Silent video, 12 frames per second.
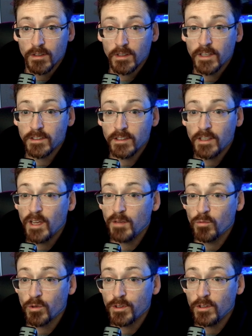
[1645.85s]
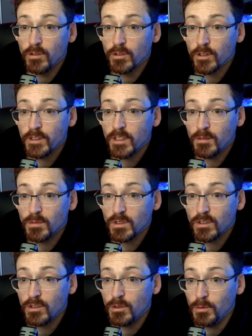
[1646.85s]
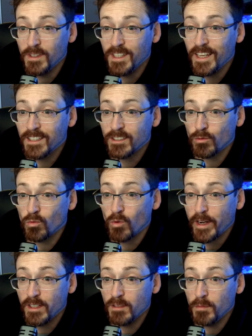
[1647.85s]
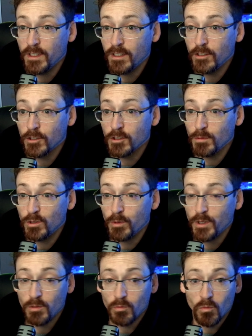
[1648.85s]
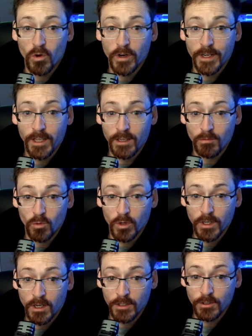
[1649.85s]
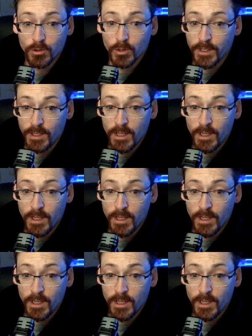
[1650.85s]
Guessing game where the user attempts to guess random integers between 1 and 100